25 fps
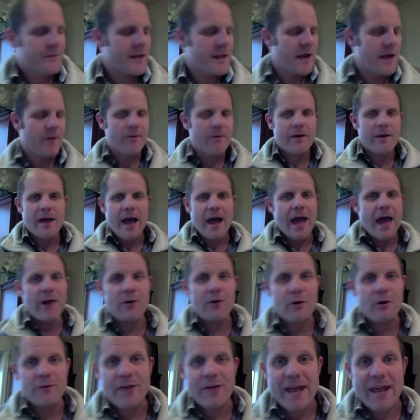Now, I
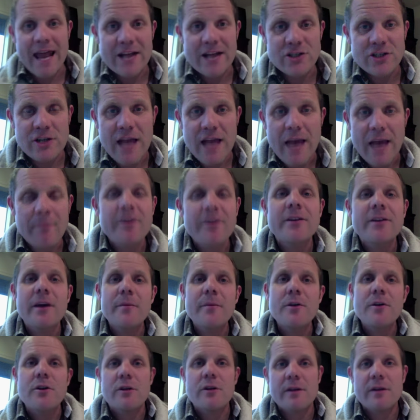don't know if that actually happened.
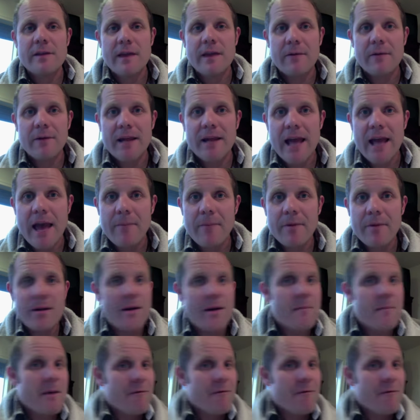Tell me, do you think that really happened?